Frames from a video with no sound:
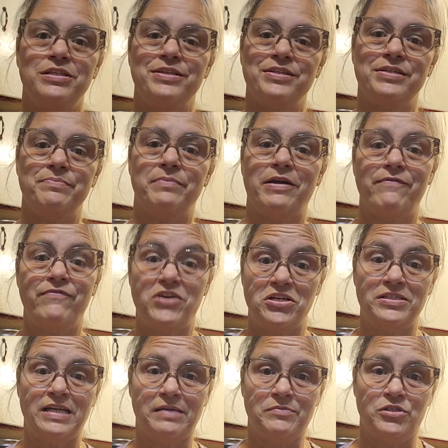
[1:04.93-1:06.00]
This is my
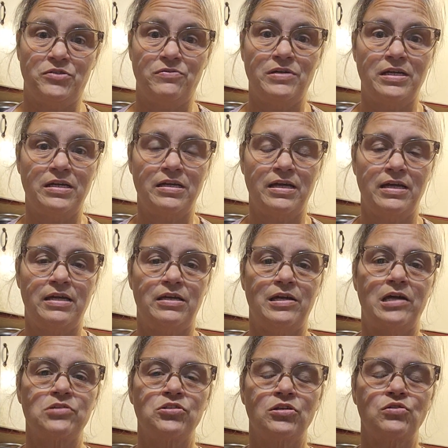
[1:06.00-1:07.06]
first time doing
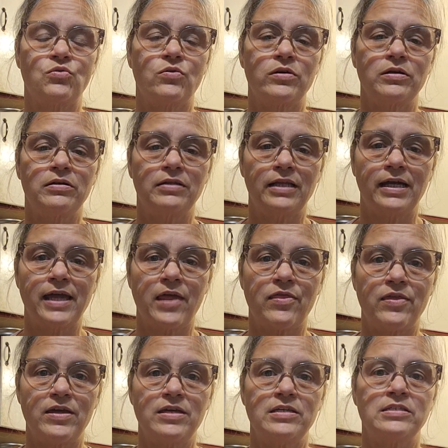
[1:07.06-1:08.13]
a tutorial like
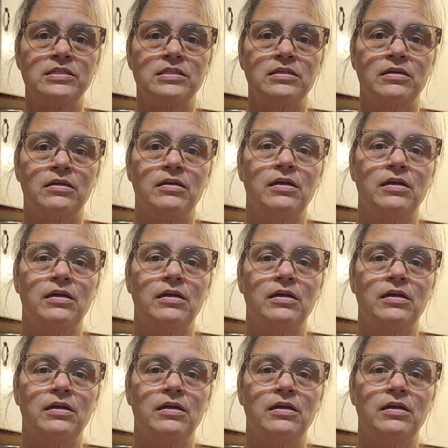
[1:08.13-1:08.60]
this,